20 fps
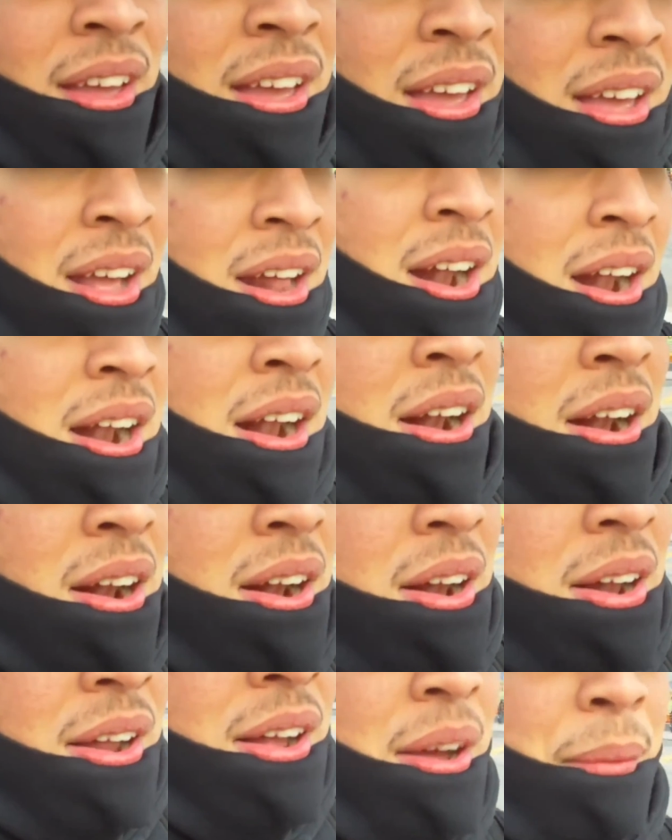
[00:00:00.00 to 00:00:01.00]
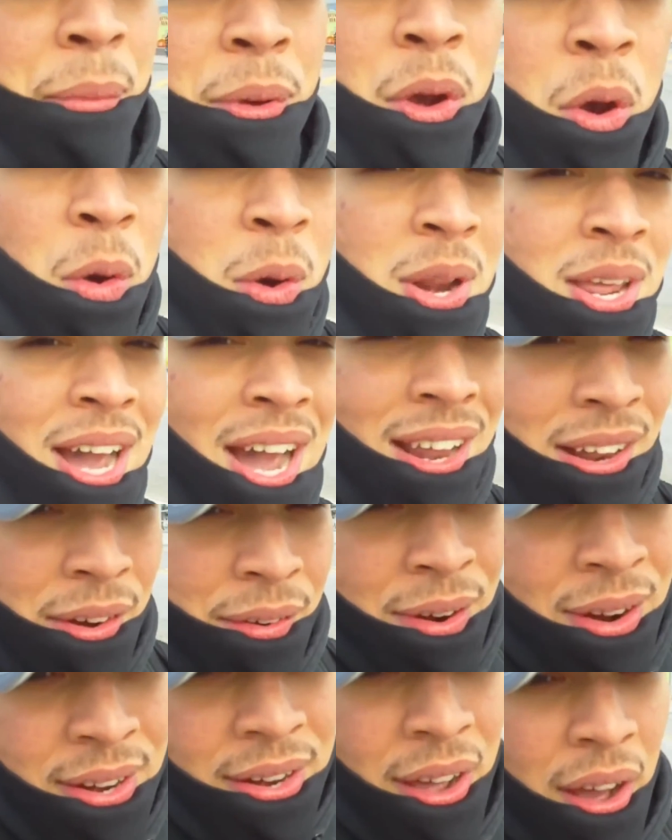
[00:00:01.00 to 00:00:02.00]
for helping me achieve this great
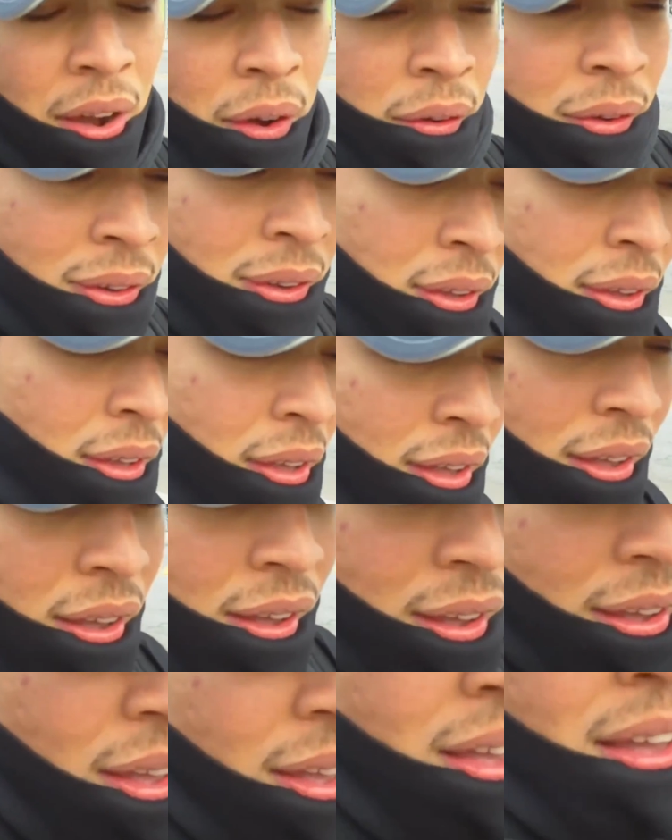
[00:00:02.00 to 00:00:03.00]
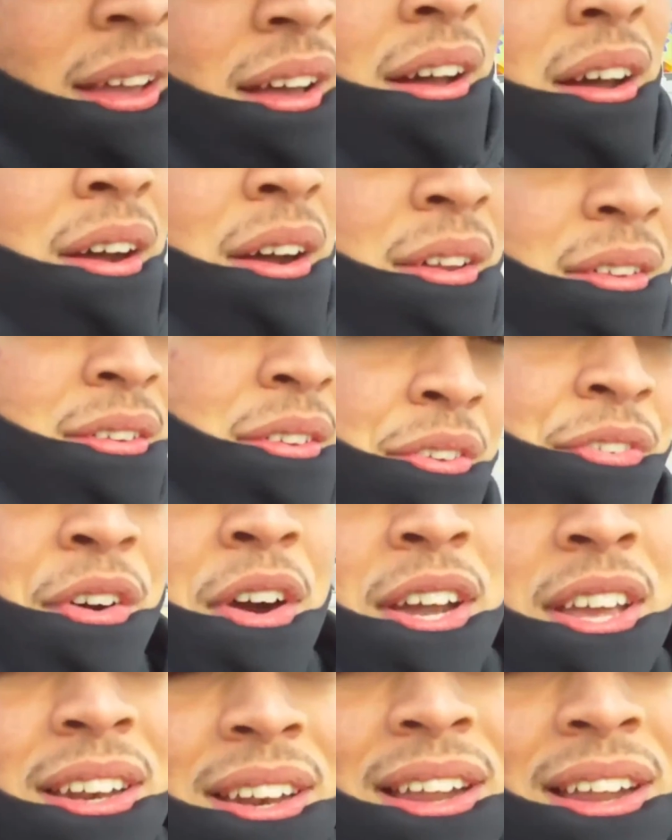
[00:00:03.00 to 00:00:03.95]
milestone on my channel. Here's why.